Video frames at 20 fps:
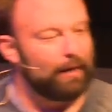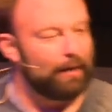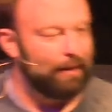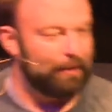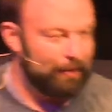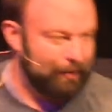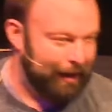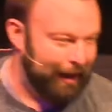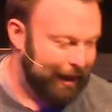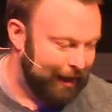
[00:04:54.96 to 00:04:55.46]

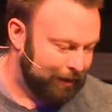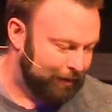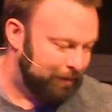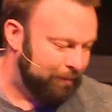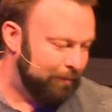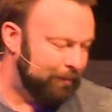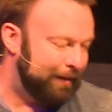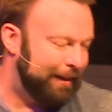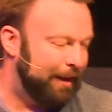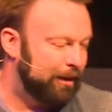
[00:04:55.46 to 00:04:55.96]
God
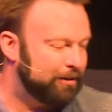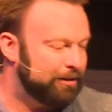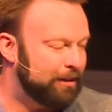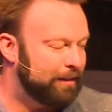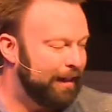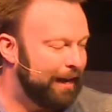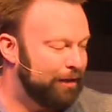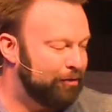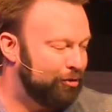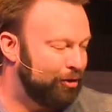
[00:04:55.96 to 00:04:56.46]
tells
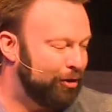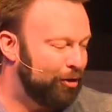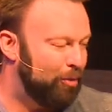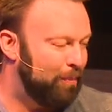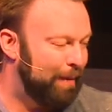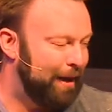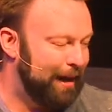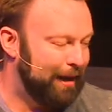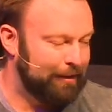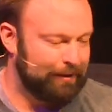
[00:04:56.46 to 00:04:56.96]
Elijah to go
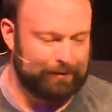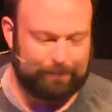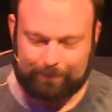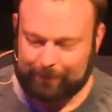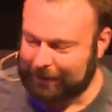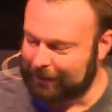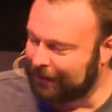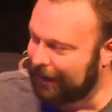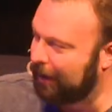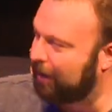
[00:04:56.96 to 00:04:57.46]
back. He
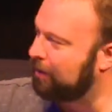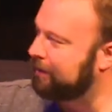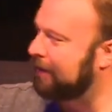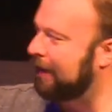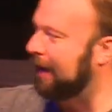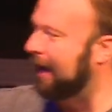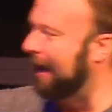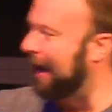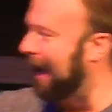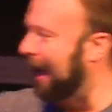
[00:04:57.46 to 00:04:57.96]
tells
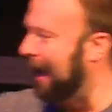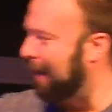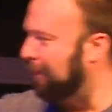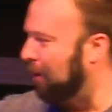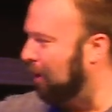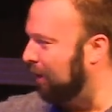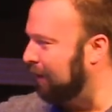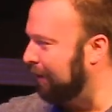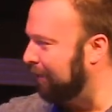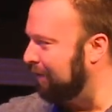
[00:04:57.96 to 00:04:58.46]
Ahab
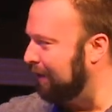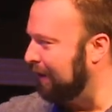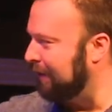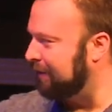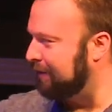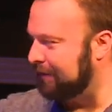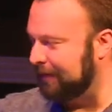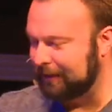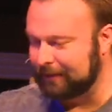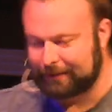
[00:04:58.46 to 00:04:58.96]
all of
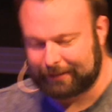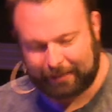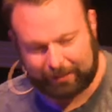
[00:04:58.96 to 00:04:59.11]
this and says,